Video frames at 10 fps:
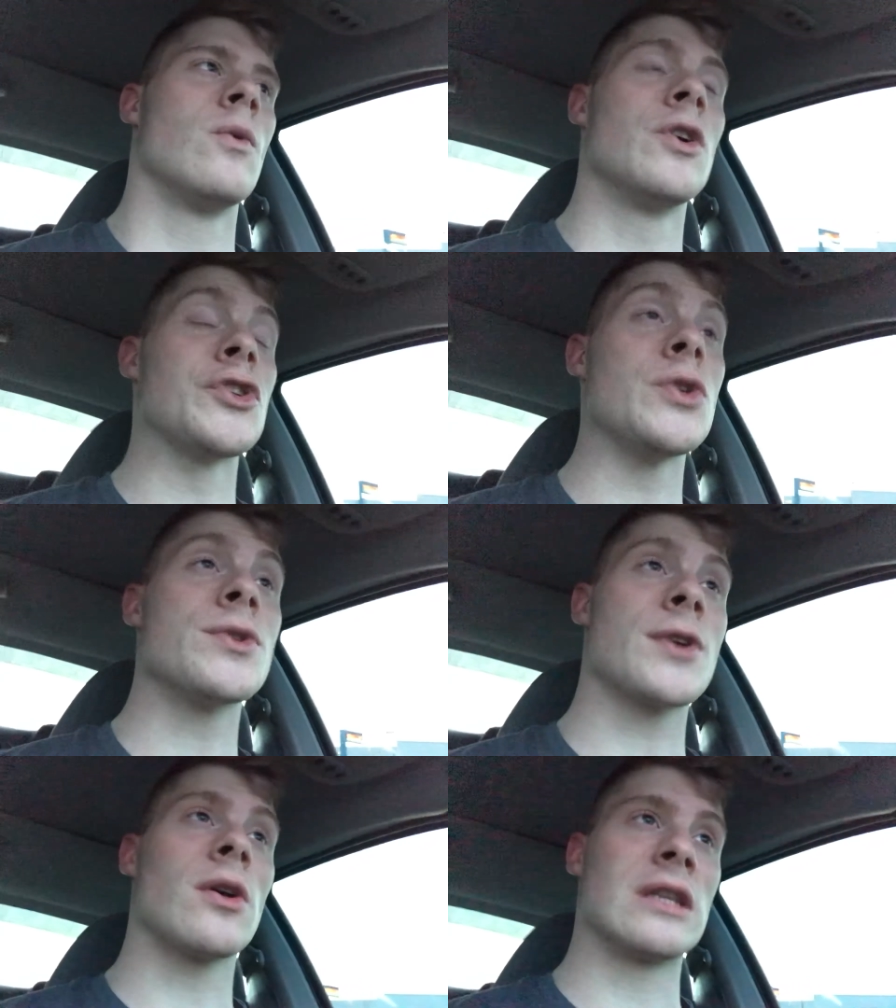once
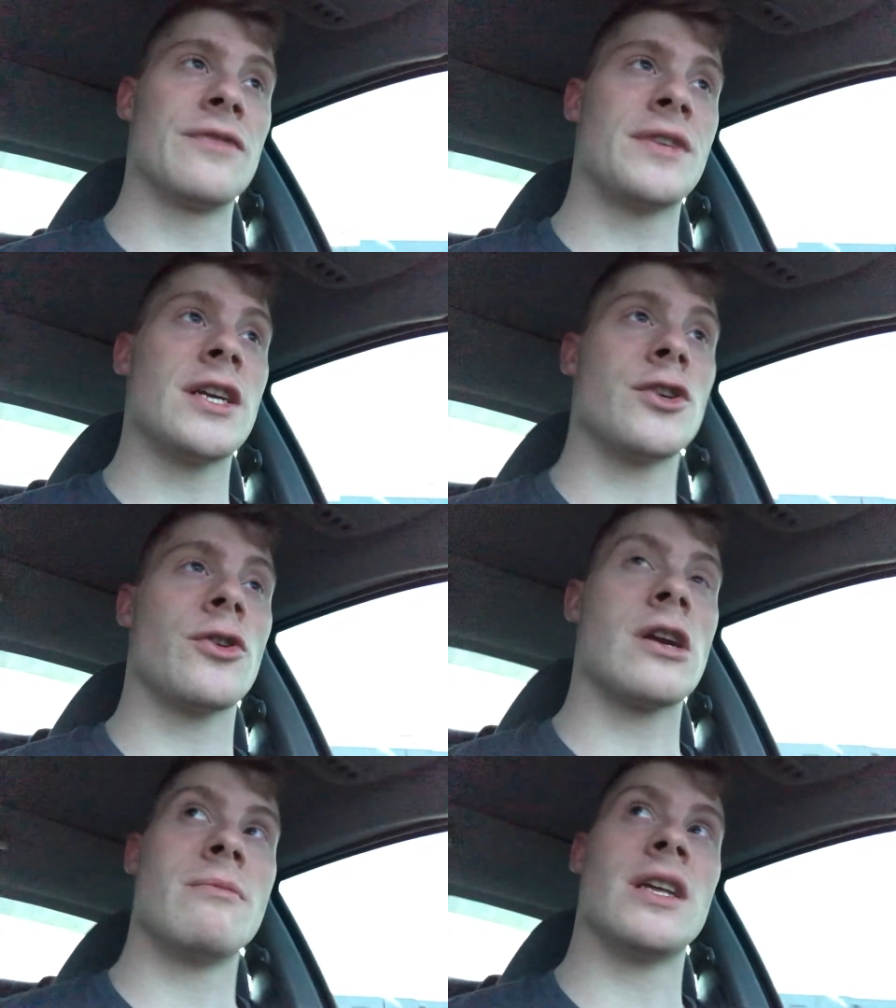you start lifting and
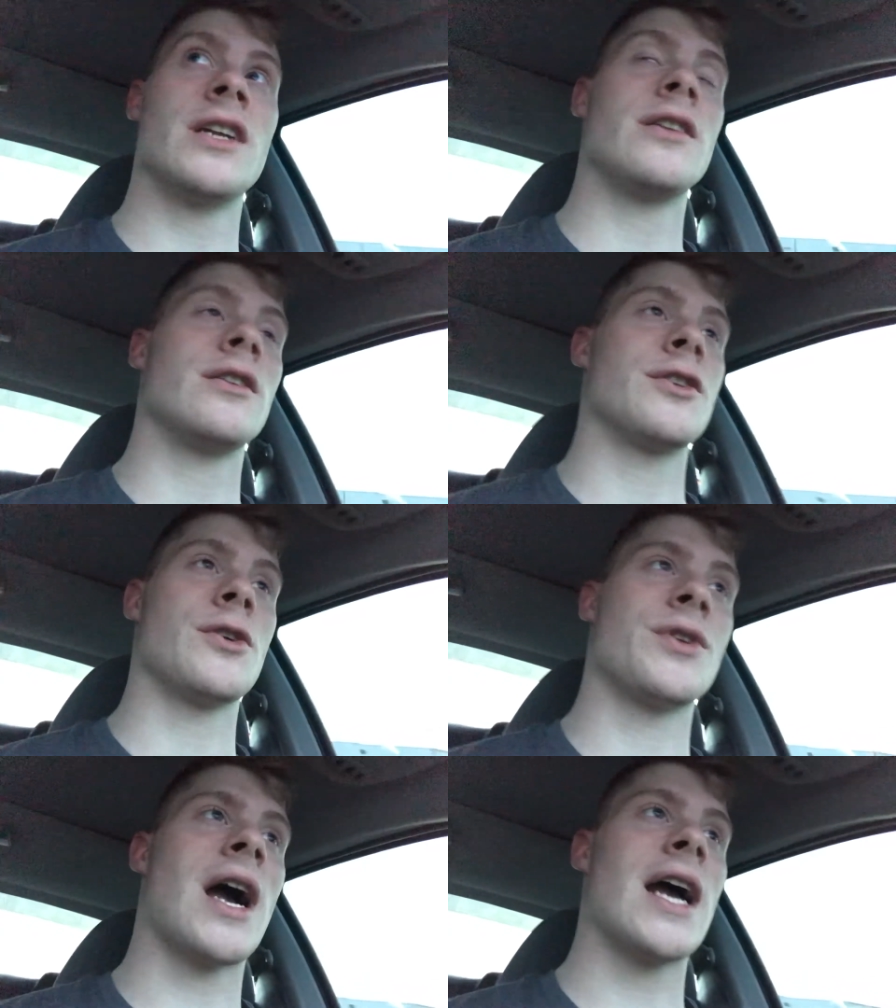you're committed to
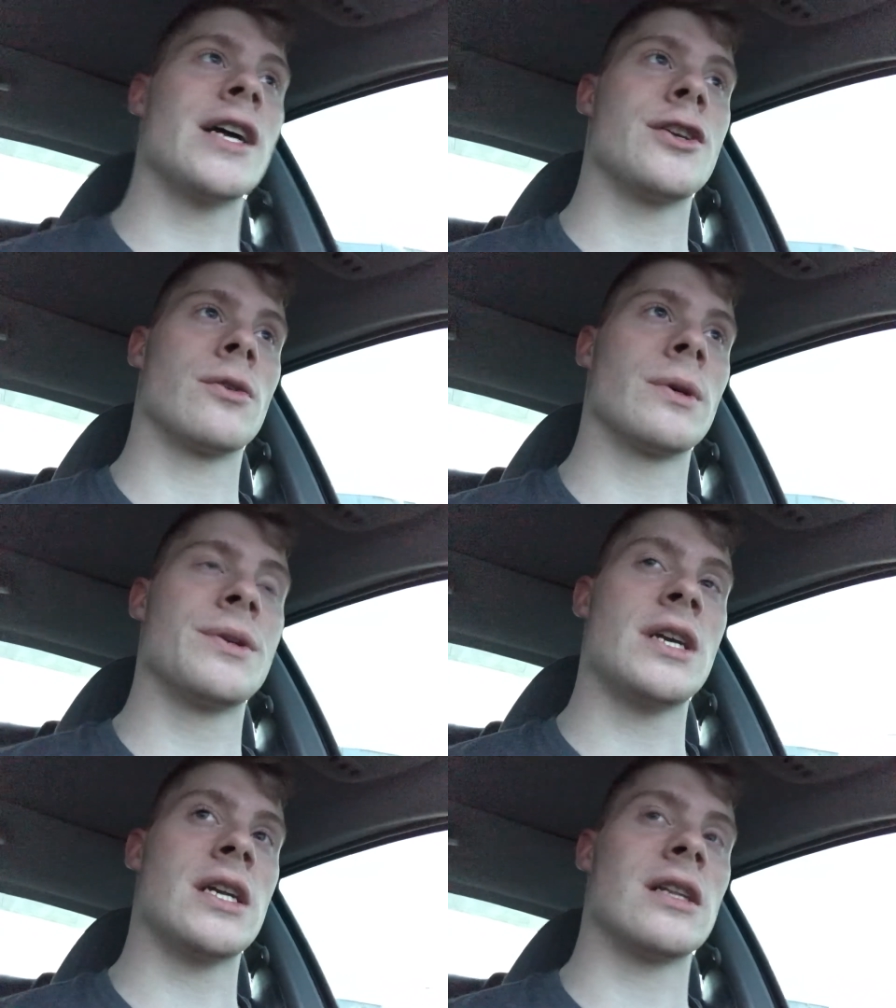your diet and your
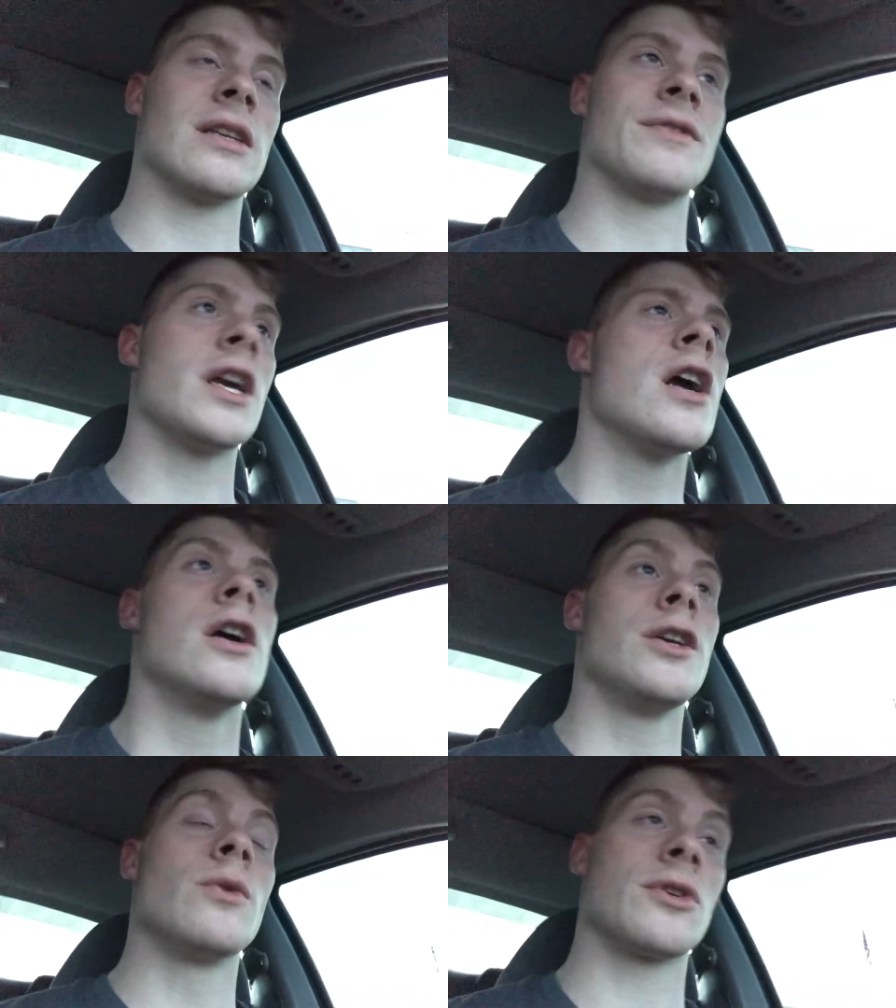routine and lifting,
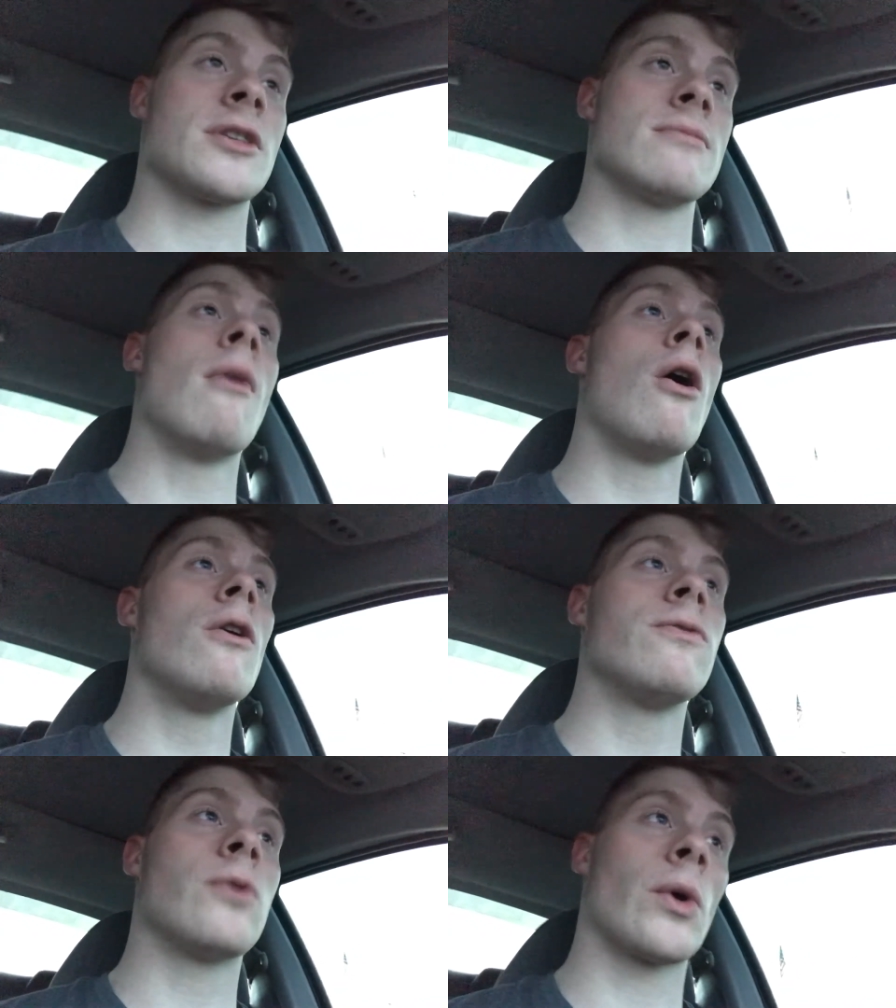you are
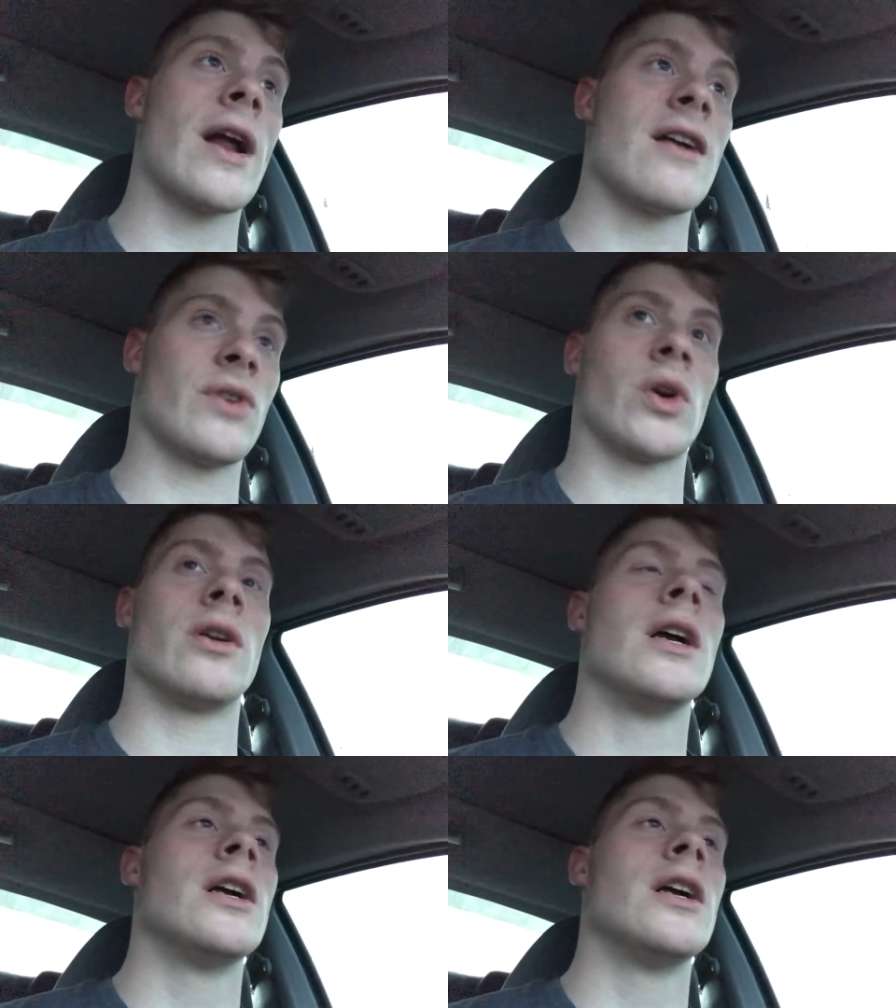small forever.